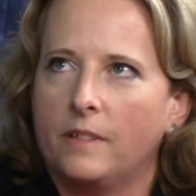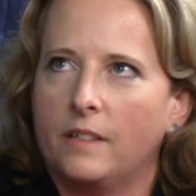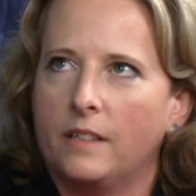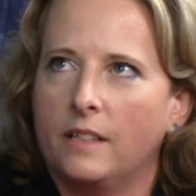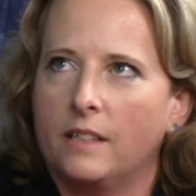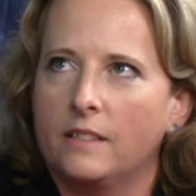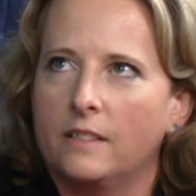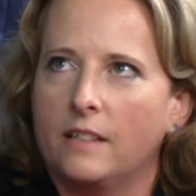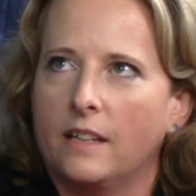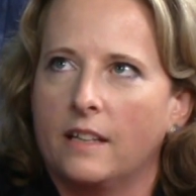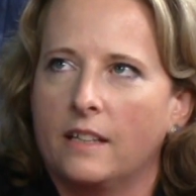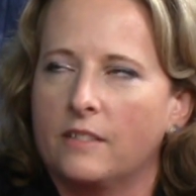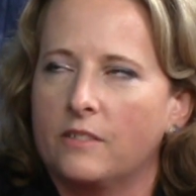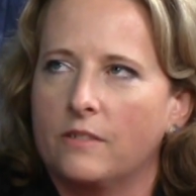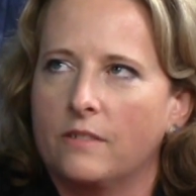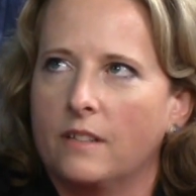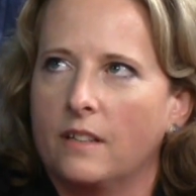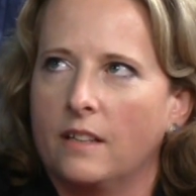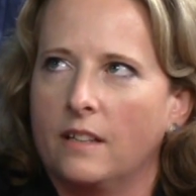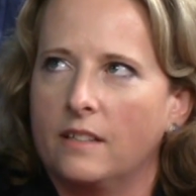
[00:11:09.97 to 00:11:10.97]
it, it,
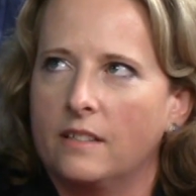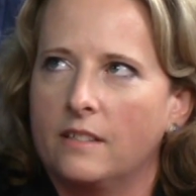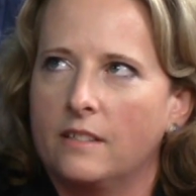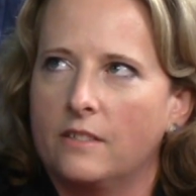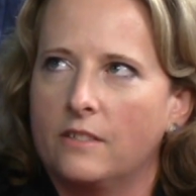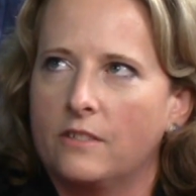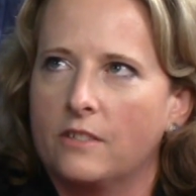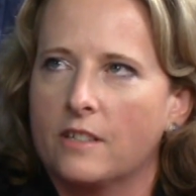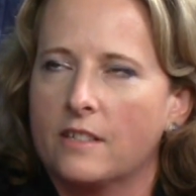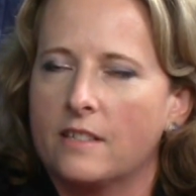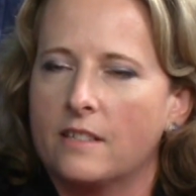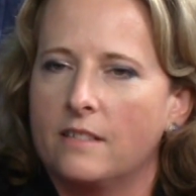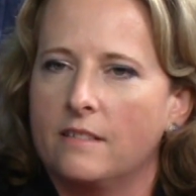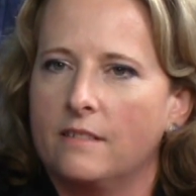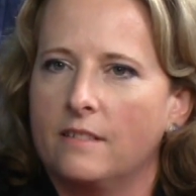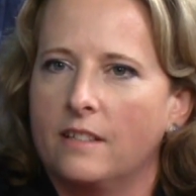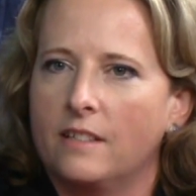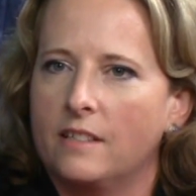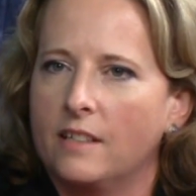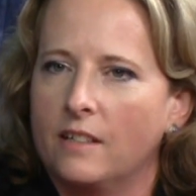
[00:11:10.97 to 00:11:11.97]
it just
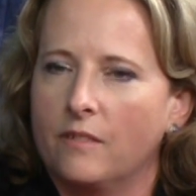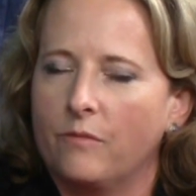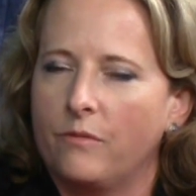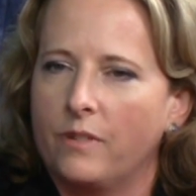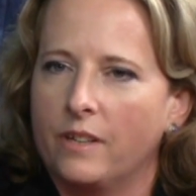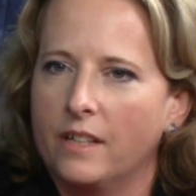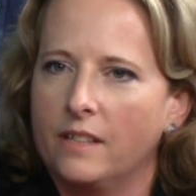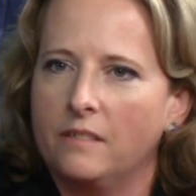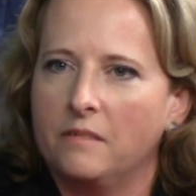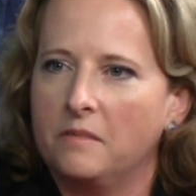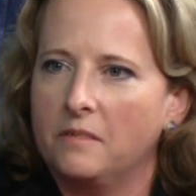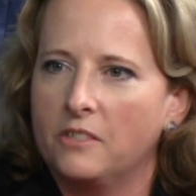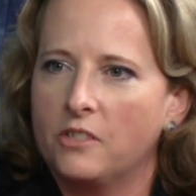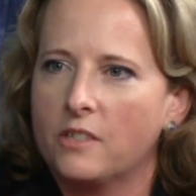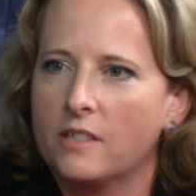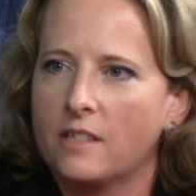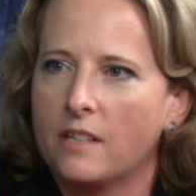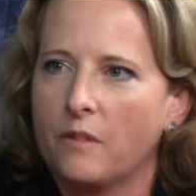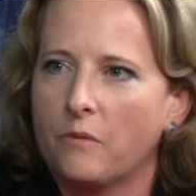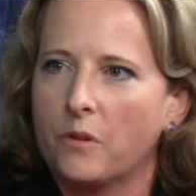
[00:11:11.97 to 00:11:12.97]
it didn't fit. It
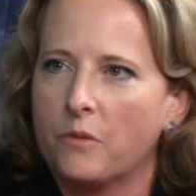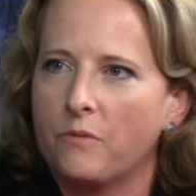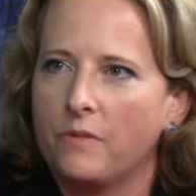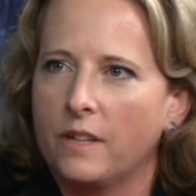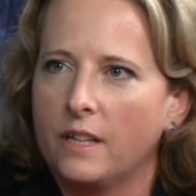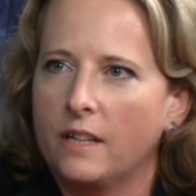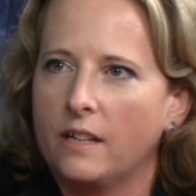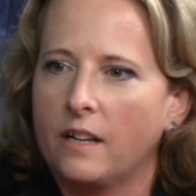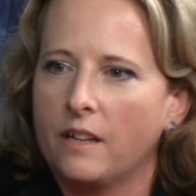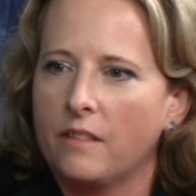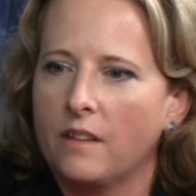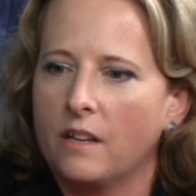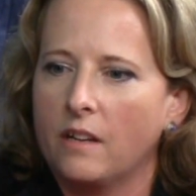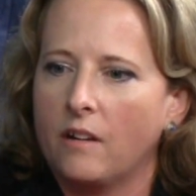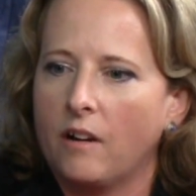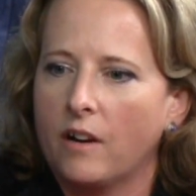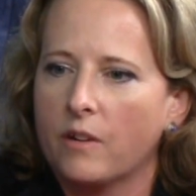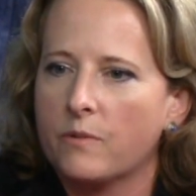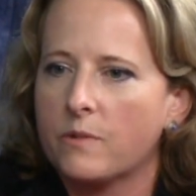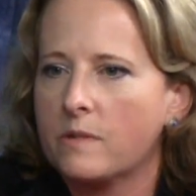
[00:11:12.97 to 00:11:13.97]
just never fit. I think
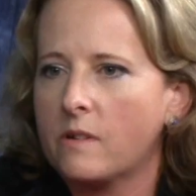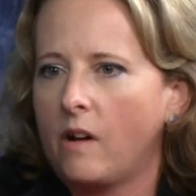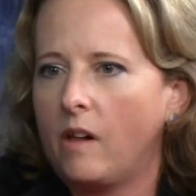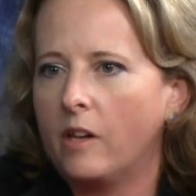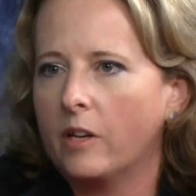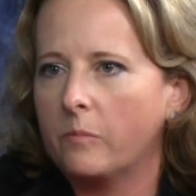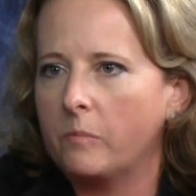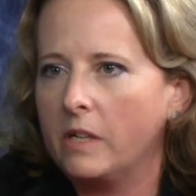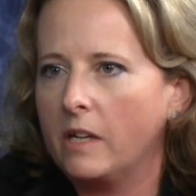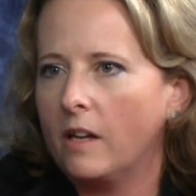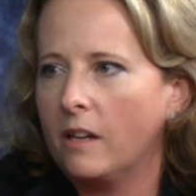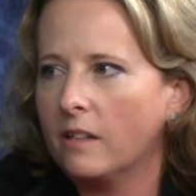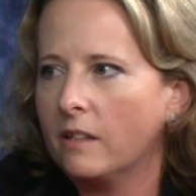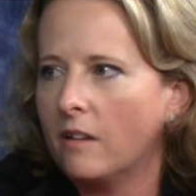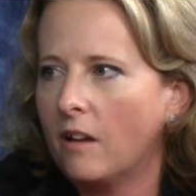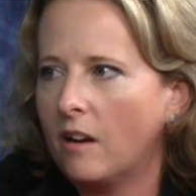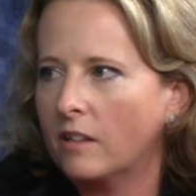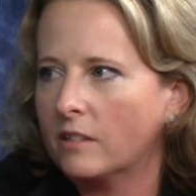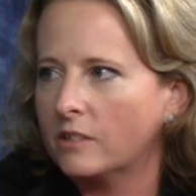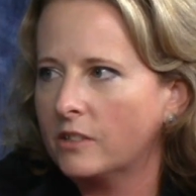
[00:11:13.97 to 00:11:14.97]
God was calling me all
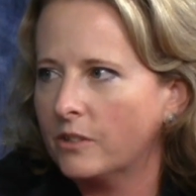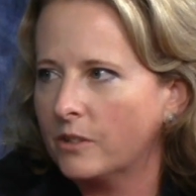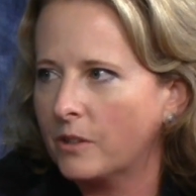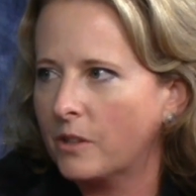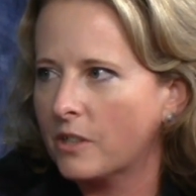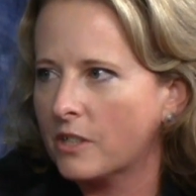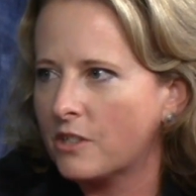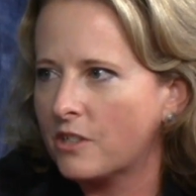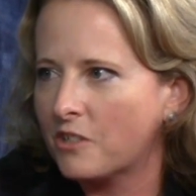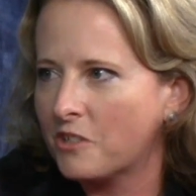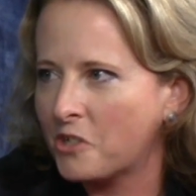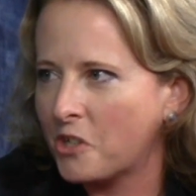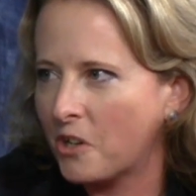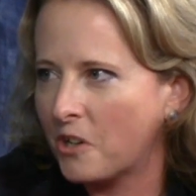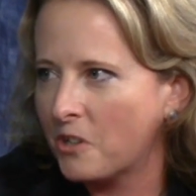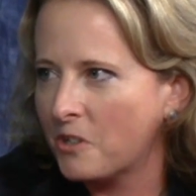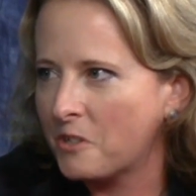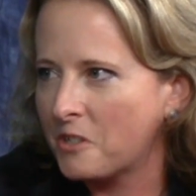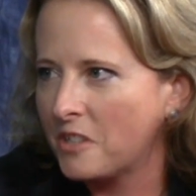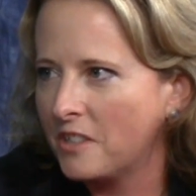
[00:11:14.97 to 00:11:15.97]
along to a Christian
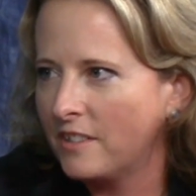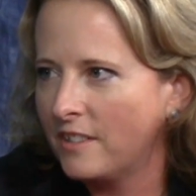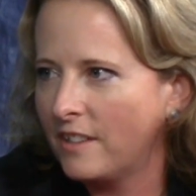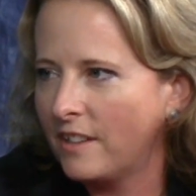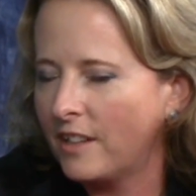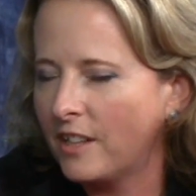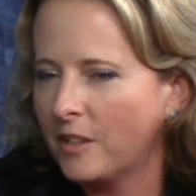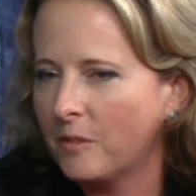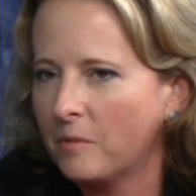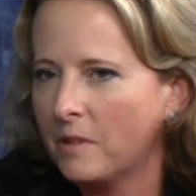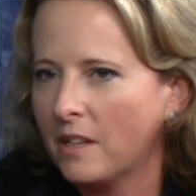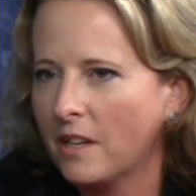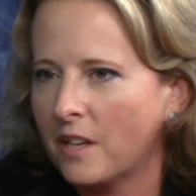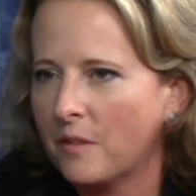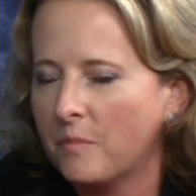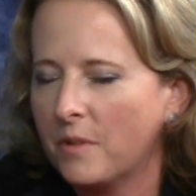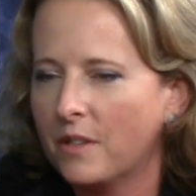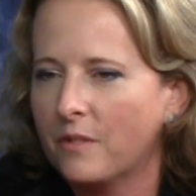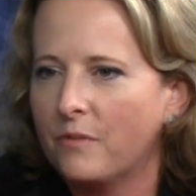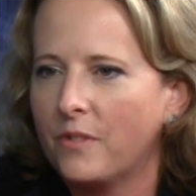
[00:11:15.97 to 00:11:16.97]
church. Um, he had
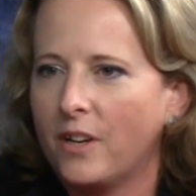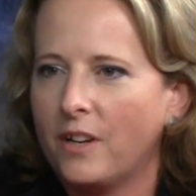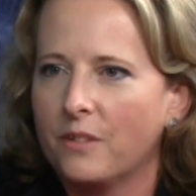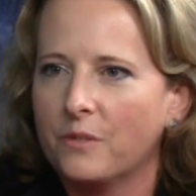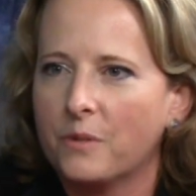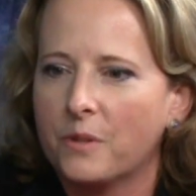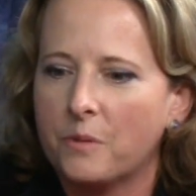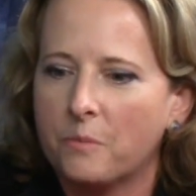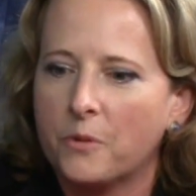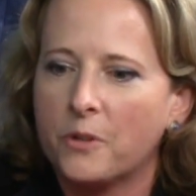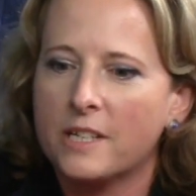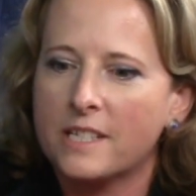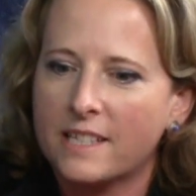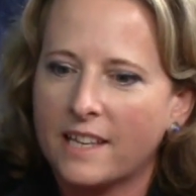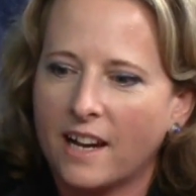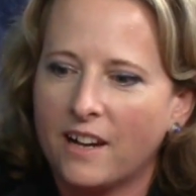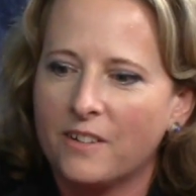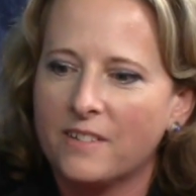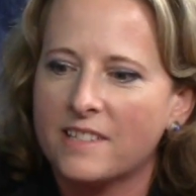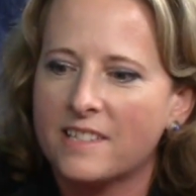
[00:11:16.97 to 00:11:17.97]
me involved with the Boy
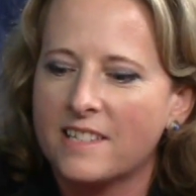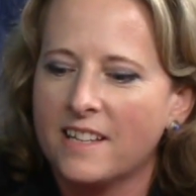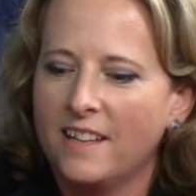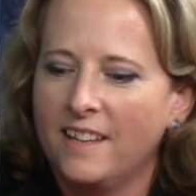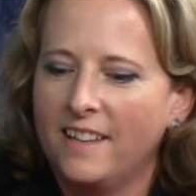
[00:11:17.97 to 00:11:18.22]
Scouts,